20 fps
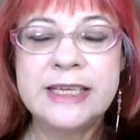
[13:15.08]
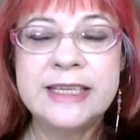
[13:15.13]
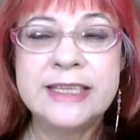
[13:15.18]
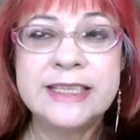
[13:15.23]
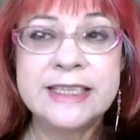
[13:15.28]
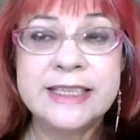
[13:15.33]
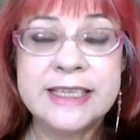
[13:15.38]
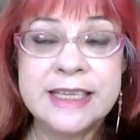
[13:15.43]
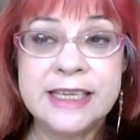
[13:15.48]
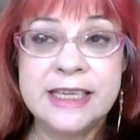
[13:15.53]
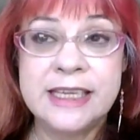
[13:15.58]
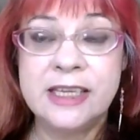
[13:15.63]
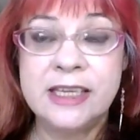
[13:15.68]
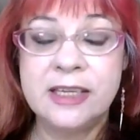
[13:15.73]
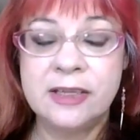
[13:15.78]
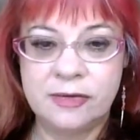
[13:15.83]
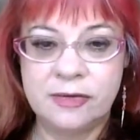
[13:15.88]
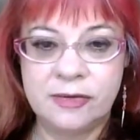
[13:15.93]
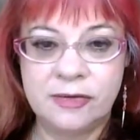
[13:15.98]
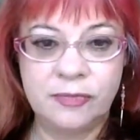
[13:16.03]
see
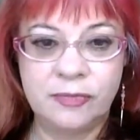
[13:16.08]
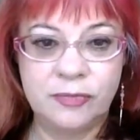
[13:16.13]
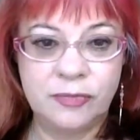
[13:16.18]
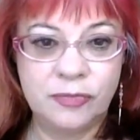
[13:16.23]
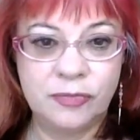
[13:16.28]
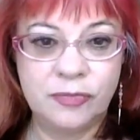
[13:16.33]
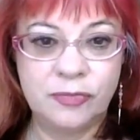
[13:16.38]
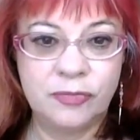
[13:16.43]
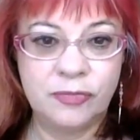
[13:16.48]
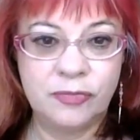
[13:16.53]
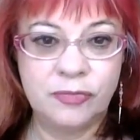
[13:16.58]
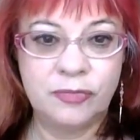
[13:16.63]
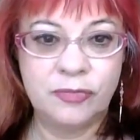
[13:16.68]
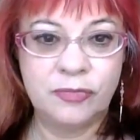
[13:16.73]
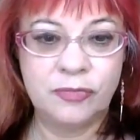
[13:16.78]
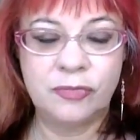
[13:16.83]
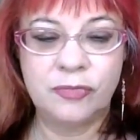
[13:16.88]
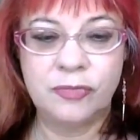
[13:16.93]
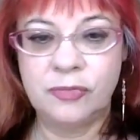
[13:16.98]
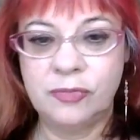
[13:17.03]

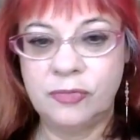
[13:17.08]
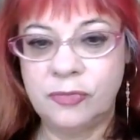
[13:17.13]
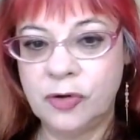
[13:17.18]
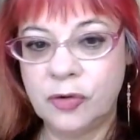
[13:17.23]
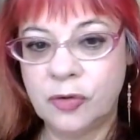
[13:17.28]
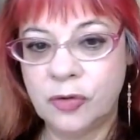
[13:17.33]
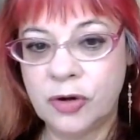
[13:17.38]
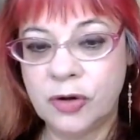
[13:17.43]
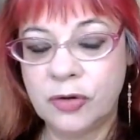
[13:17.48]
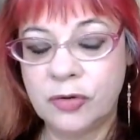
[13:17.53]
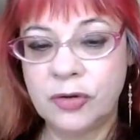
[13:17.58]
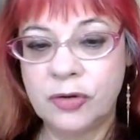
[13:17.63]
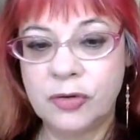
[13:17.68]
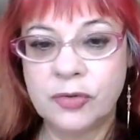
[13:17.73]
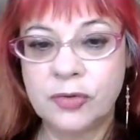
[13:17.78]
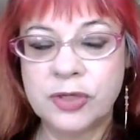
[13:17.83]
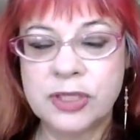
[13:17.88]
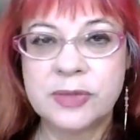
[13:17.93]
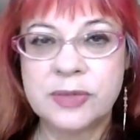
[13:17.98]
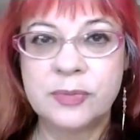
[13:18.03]
your own
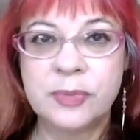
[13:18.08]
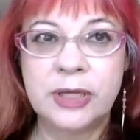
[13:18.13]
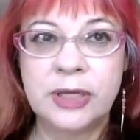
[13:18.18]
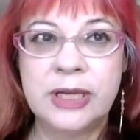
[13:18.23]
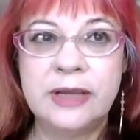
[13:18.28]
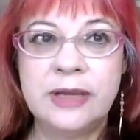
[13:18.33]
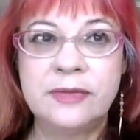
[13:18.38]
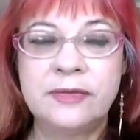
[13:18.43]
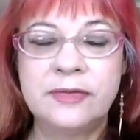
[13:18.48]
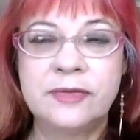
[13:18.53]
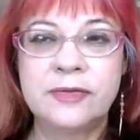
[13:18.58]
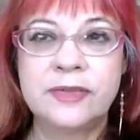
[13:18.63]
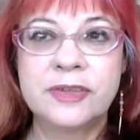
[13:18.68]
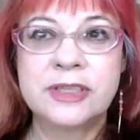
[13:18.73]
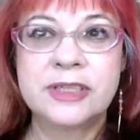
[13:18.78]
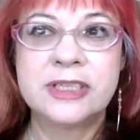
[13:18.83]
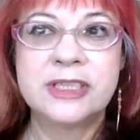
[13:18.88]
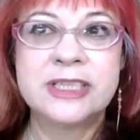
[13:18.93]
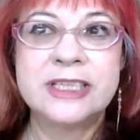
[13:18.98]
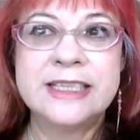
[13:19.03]
thoughts and beliefs
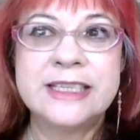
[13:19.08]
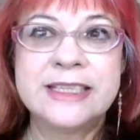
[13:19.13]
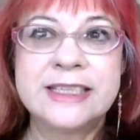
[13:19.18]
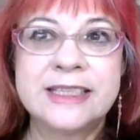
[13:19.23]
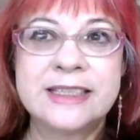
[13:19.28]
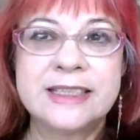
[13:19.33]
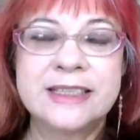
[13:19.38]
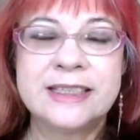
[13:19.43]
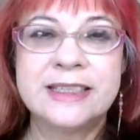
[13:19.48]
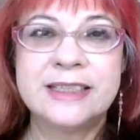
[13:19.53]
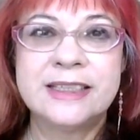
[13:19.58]
is,